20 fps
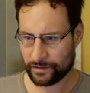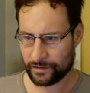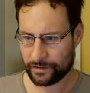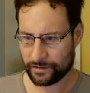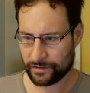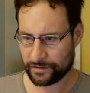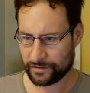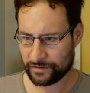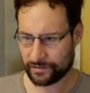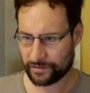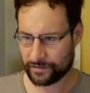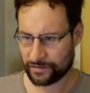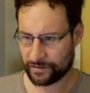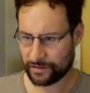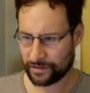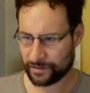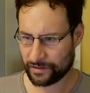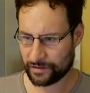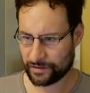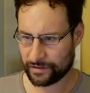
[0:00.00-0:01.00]
Does the
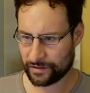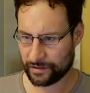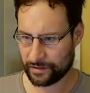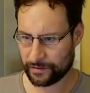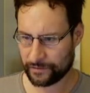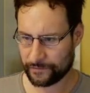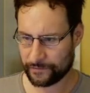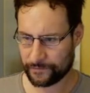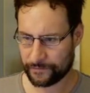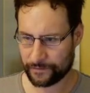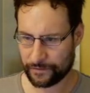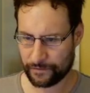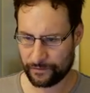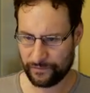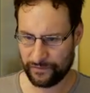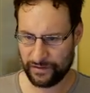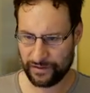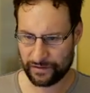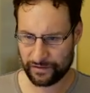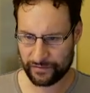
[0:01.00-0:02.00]
tech have a
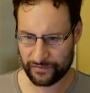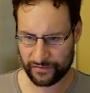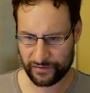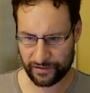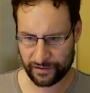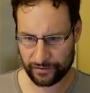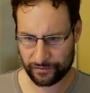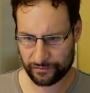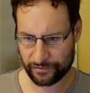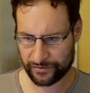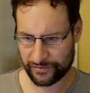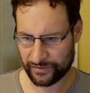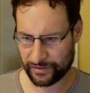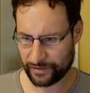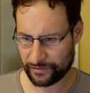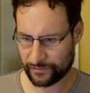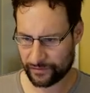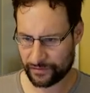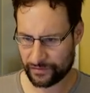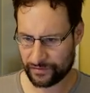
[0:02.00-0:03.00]
V in there, or does it have a